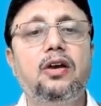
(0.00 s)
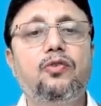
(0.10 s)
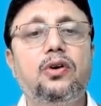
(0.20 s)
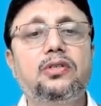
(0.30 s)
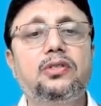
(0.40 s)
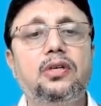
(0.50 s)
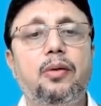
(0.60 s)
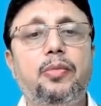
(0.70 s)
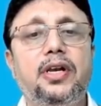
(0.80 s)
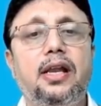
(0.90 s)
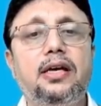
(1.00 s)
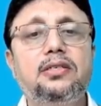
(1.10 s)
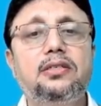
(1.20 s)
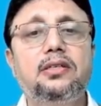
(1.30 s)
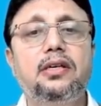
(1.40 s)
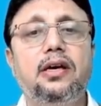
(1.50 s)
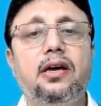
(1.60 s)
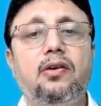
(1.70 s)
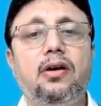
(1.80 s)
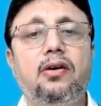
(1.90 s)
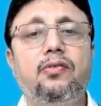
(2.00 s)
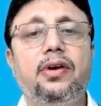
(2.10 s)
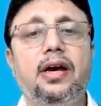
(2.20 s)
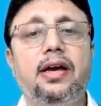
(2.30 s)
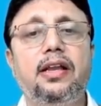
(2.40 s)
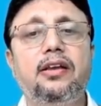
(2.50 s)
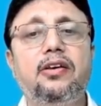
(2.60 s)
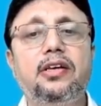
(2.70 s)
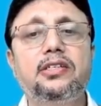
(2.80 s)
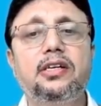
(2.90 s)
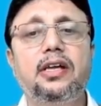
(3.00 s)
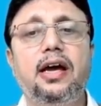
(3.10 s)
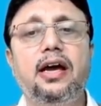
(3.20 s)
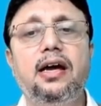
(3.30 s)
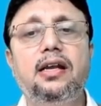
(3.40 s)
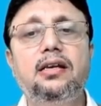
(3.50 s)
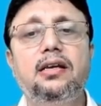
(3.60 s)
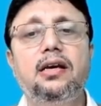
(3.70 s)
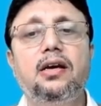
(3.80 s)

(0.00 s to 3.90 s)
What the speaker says: it was a bit less. Here we again increase it, and